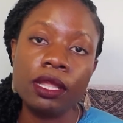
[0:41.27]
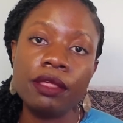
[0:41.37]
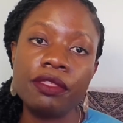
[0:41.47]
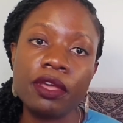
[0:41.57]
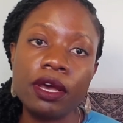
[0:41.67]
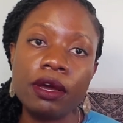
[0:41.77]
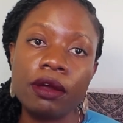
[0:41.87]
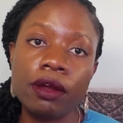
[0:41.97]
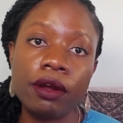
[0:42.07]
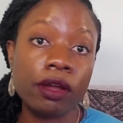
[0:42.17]
there
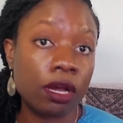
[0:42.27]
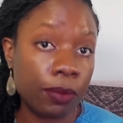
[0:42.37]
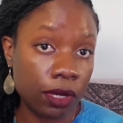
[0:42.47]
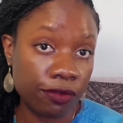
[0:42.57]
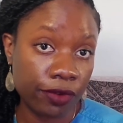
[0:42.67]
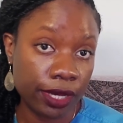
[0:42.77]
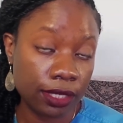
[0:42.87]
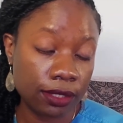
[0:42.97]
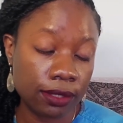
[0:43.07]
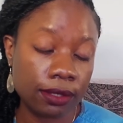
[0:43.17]
are a couple of ways.